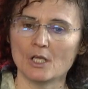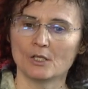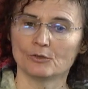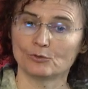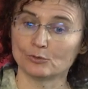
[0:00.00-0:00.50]
in
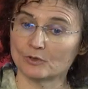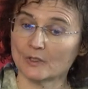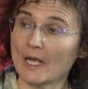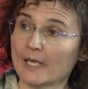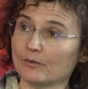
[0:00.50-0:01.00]
the lab
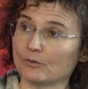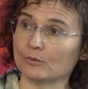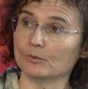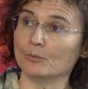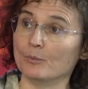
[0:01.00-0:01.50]

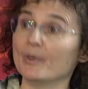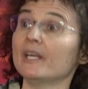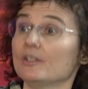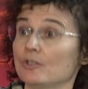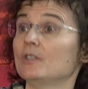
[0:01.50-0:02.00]
recording
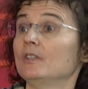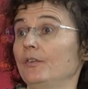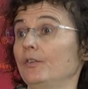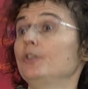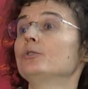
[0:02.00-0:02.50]
animals,
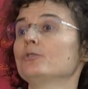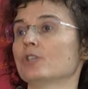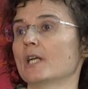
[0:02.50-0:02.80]
cats,